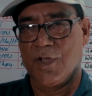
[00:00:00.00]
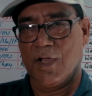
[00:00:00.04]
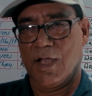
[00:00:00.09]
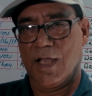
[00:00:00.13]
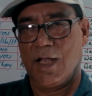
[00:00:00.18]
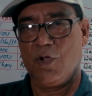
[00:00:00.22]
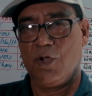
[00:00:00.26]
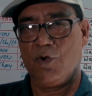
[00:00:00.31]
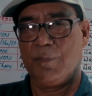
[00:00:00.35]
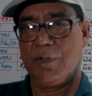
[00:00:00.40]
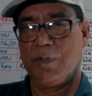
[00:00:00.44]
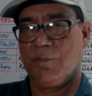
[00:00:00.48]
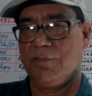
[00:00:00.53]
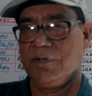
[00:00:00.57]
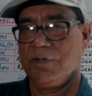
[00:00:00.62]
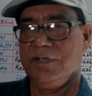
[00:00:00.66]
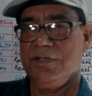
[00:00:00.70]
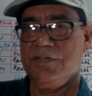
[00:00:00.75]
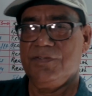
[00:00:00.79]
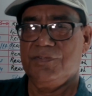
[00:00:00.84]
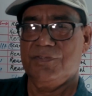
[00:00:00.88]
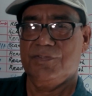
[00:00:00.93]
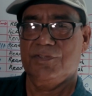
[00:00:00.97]
Hello
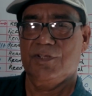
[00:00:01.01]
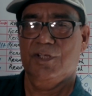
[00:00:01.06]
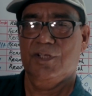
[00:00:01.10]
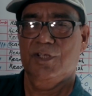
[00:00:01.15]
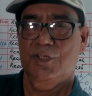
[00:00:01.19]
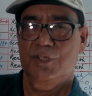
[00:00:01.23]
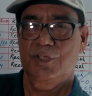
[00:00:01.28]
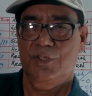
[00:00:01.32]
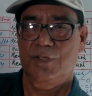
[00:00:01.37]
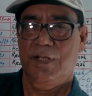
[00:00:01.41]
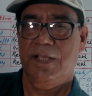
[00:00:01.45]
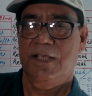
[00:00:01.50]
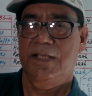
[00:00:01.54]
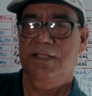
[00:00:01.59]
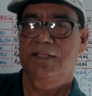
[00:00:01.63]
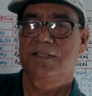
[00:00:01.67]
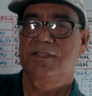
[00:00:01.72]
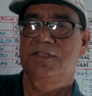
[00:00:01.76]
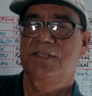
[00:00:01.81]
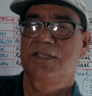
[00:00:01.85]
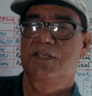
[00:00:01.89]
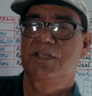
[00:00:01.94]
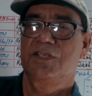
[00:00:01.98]
viewers, today
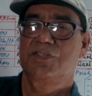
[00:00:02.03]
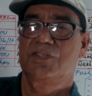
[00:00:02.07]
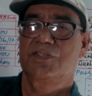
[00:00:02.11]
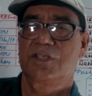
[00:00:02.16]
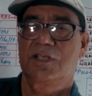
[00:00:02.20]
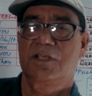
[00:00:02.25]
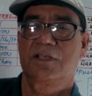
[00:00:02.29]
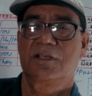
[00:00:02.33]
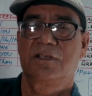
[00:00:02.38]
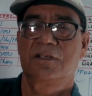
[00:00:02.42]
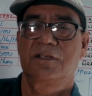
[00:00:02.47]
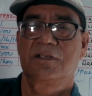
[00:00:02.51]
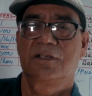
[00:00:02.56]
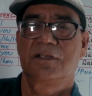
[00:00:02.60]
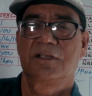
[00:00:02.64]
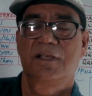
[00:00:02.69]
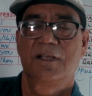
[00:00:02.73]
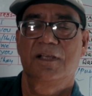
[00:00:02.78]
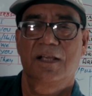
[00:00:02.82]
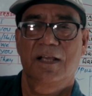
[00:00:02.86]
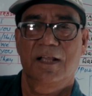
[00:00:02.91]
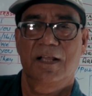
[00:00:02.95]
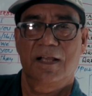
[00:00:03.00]
this is
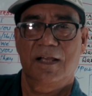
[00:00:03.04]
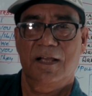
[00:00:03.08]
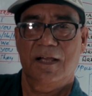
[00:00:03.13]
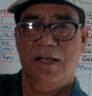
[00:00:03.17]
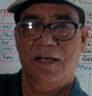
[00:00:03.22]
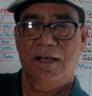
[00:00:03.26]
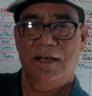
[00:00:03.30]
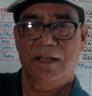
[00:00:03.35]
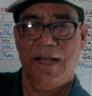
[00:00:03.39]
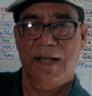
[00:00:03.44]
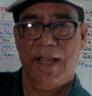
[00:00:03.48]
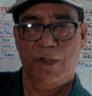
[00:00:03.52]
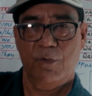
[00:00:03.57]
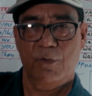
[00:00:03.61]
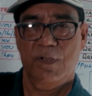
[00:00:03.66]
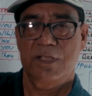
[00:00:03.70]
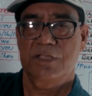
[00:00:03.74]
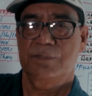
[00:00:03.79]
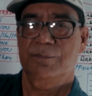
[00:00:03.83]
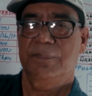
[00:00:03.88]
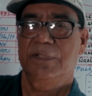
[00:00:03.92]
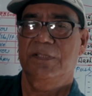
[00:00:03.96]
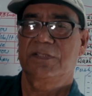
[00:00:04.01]

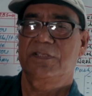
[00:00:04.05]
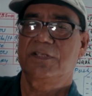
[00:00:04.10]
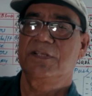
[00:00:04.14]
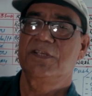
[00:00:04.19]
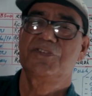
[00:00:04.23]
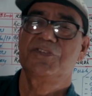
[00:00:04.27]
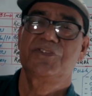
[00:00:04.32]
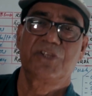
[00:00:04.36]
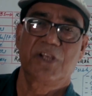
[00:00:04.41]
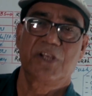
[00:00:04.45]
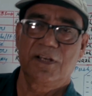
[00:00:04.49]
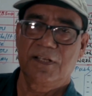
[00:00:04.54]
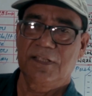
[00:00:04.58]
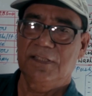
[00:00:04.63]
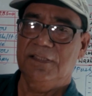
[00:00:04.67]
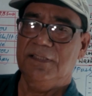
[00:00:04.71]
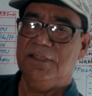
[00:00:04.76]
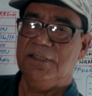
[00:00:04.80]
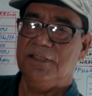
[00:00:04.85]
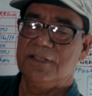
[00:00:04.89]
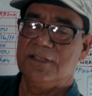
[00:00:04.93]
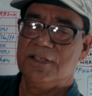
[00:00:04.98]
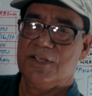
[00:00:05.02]
Language Mantra
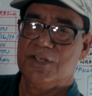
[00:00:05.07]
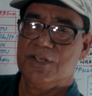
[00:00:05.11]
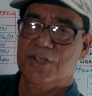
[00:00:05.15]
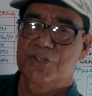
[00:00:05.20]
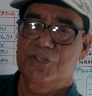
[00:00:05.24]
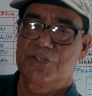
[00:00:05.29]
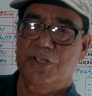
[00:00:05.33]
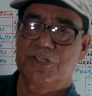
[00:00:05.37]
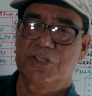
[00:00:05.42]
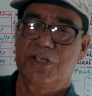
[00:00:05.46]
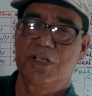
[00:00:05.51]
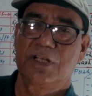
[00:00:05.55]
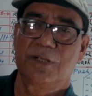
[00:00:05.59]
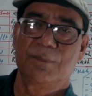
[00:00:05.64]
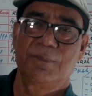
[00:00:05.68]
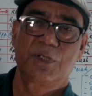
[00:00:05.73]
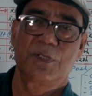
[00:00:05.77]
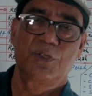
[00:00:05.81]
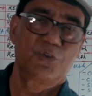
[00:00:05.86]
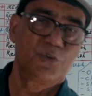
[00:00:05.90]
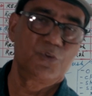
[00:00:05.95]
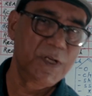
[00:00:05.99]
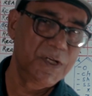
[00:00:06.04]
channel, session
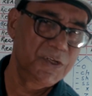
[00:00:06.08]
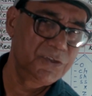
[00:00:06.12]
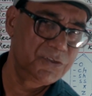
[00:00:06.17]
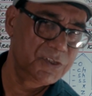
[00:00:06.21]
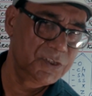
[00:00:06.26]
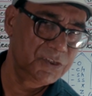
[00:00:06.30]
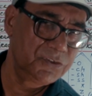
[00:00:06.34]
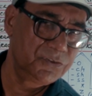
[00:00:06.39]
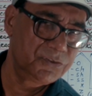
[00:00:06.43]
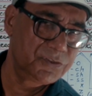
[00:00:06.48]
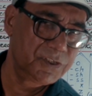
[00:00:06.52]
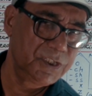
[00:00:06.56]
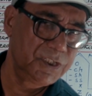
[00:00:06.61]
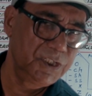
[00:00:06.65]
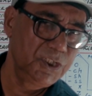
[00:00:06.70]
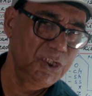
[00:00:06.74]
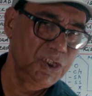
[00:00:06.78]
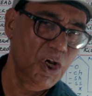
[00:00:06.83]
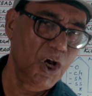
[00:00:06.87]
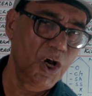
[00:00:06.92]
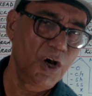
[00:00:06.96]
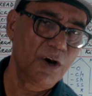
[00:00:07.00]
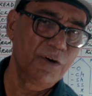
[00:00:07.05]
number
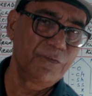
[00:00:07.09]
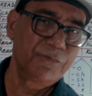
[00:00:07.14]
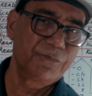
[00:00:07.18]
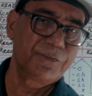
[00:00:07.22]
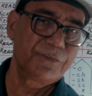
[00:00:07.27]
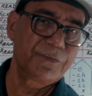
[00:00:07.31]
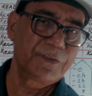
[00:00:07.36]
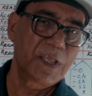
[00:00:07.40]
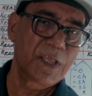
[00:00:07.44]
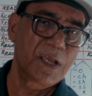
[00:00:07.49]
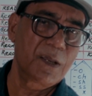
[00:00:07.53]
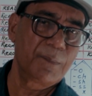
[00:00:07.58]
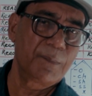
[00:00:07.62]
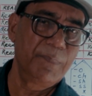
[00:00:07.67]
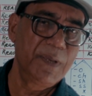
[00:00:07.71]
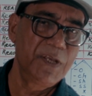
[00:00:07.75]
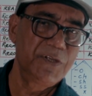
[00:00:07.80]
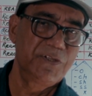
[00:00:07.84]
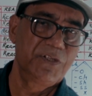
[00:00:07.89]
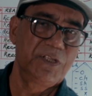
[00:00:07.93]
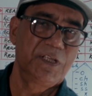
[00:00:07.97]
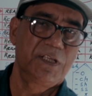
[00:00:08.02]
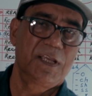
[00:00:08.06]
23 of the
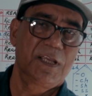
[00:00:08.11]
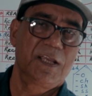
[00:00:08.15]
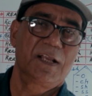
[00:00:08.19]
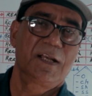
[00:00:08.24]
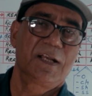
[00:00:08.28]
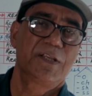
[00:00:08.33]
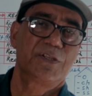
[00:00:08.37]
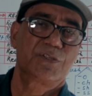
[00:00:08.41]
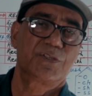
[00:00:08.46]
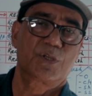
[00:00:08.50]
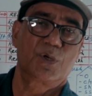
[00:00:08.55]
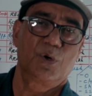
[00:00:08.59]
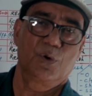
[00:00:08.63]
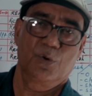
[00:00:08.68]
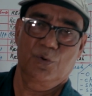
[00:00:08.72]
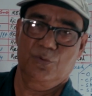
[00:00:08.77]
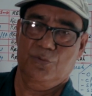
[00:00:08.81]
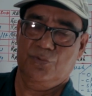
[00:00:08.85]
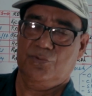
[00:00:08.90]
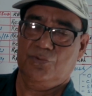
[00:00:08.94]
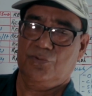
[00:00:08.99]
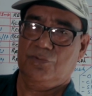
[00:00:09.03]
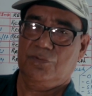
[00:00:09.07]
basic English
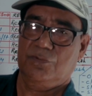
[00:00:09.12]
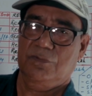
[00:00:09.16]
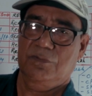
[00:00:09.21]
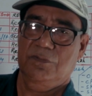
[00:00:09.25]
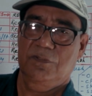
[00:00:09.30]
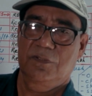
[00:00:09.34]
course.